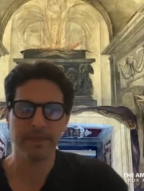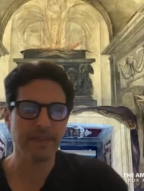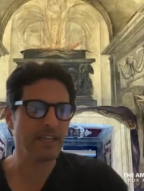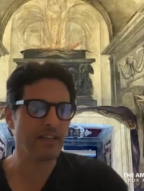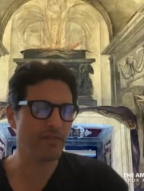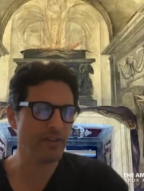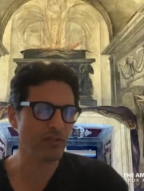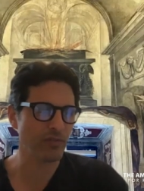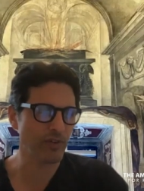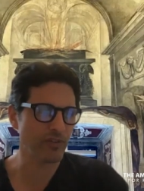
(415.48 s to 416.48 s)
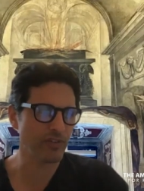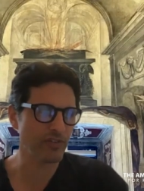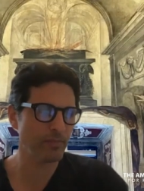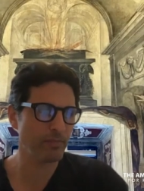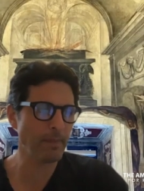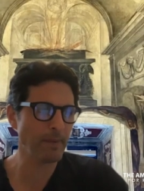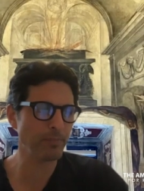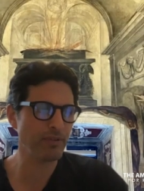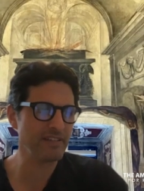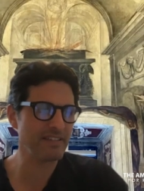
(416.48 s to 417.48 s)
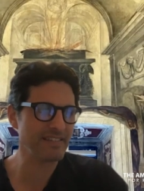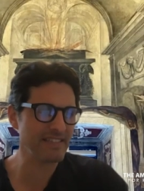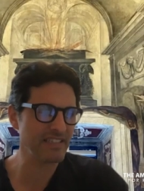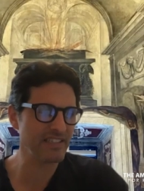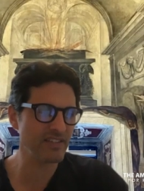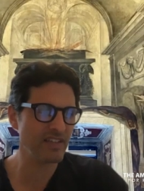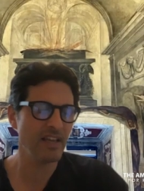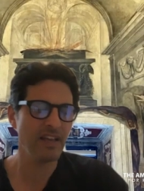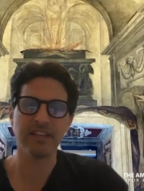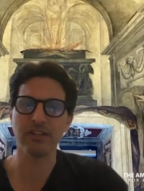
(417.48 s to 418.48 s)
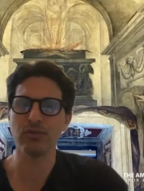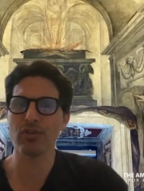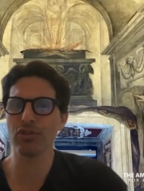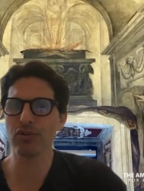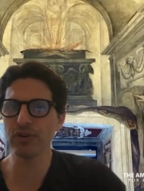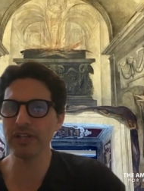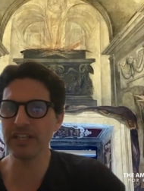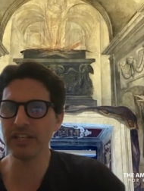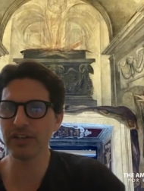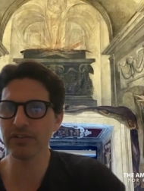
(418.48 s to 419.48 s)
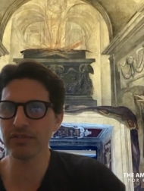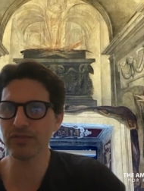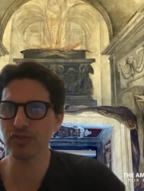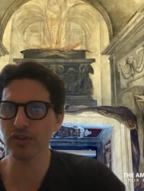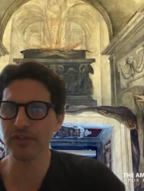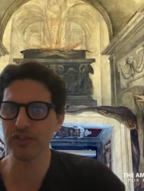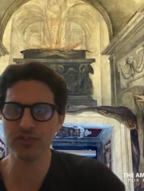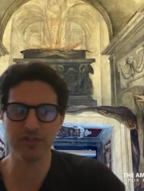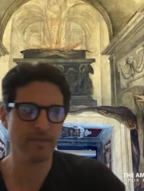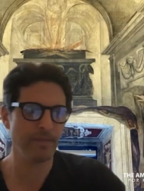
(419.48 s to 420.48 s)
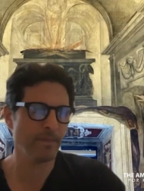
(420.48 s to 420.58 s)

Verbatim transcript: is the Vestal Virgins. Public priestesses, they do 30 years of service.